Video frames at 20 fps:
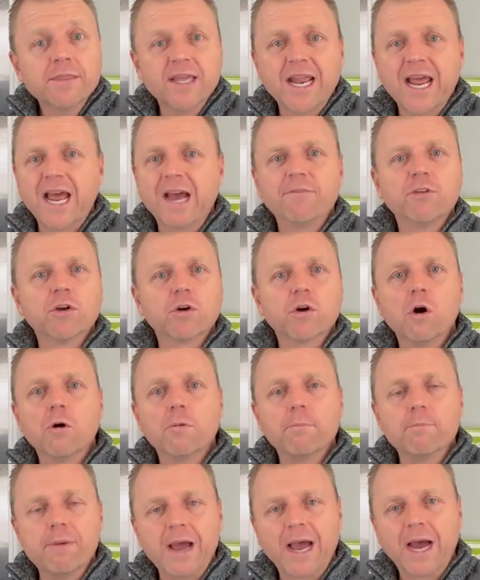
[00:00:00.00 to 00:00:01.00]
that have their
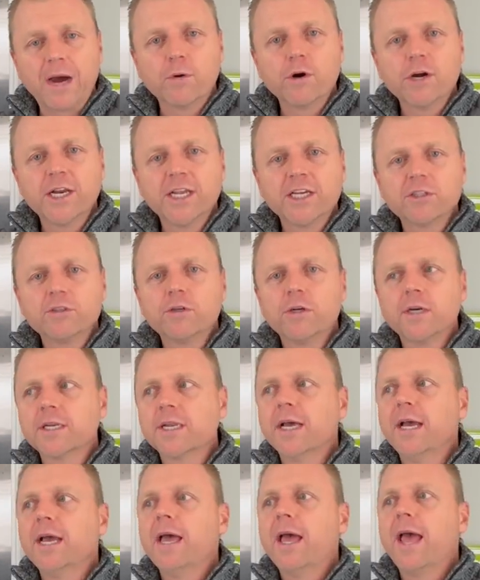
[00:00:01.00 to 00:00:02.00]
own power district,
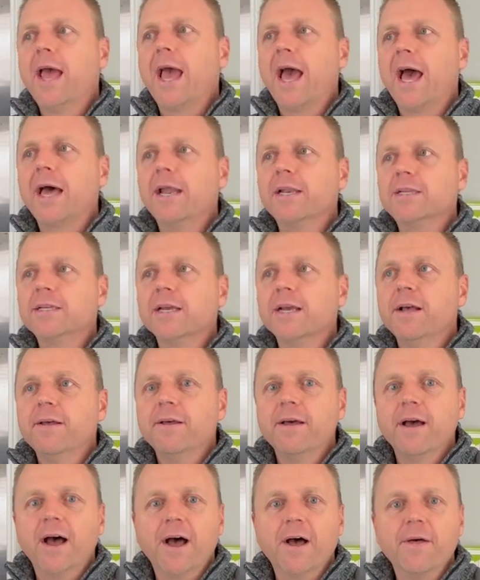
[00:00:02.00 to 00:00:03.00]
and
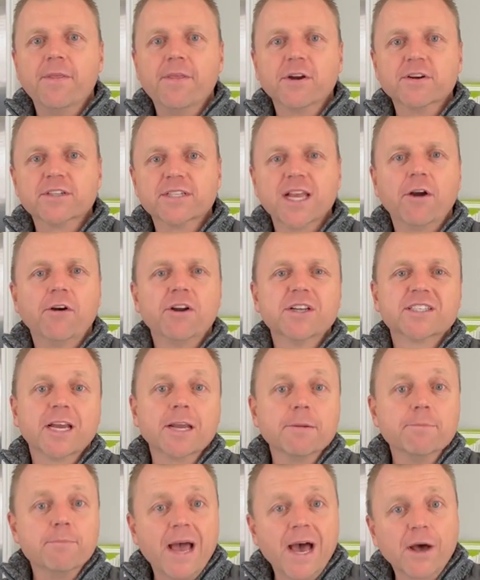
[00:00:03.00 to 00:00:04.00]
there's areas
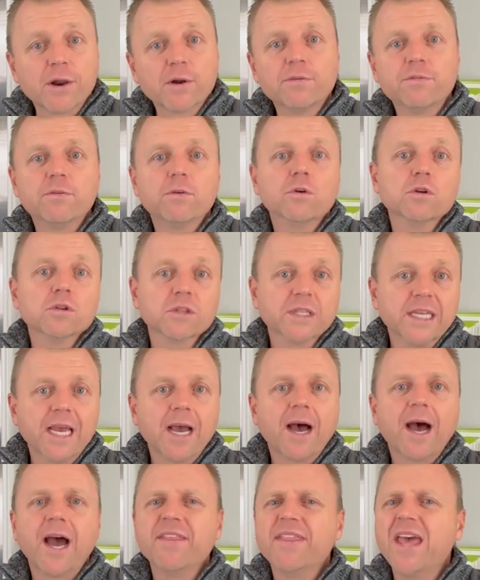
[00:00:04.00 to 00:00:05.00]
like Bountiful,
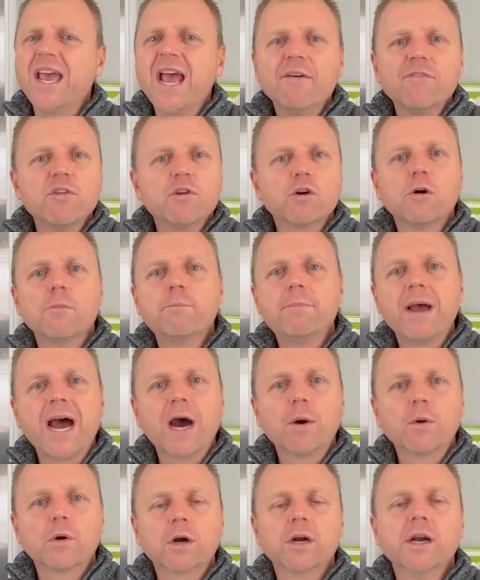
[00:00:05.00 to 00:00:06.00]
Lehigh, they have their own
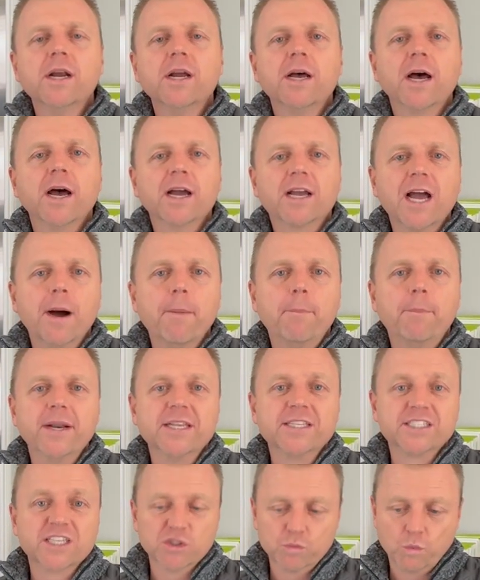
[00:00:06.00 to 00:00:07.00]
power
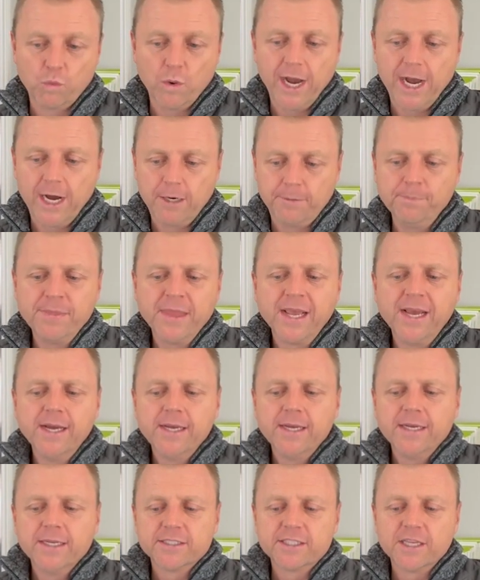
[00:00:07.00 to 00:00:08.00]
companies as well.
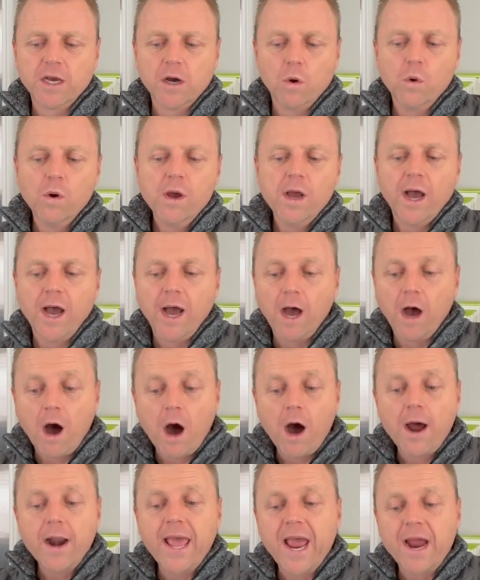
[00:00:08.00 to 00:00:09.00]
So
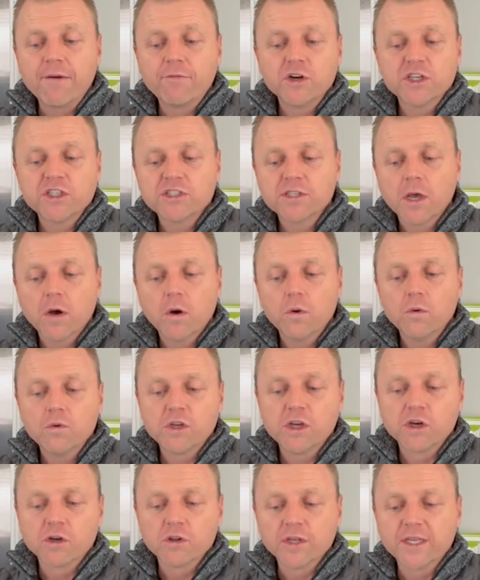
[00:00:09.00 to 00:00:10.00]
on average though,
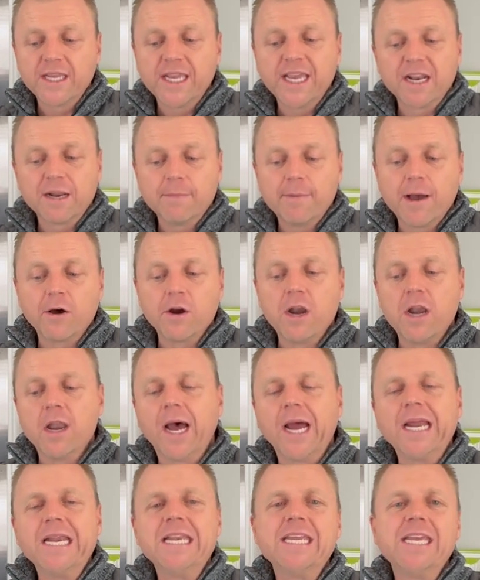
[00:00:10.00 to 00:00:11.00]
you're looking at about
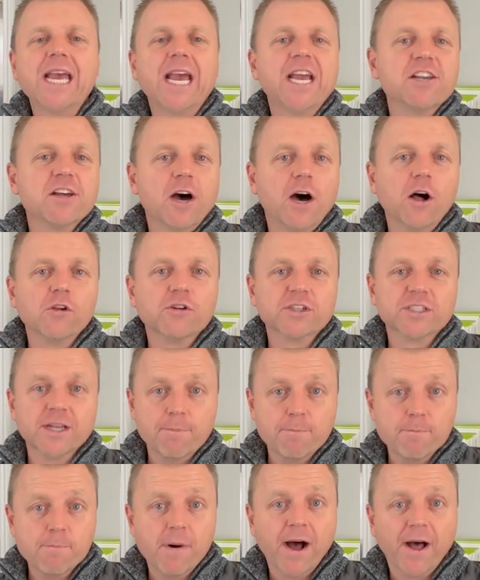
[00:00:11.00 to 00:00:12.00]
$98 a
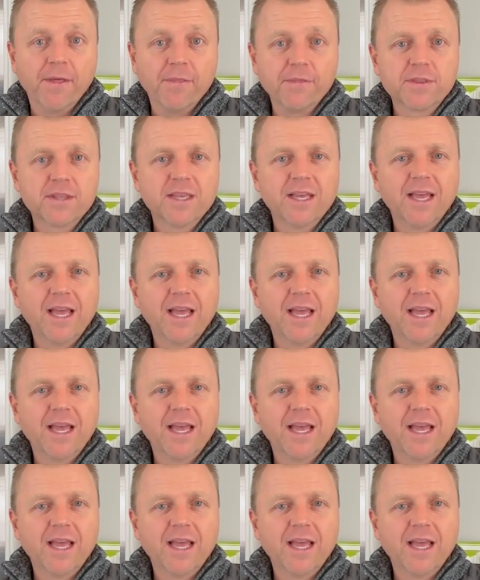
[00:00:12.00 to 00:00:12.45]
month.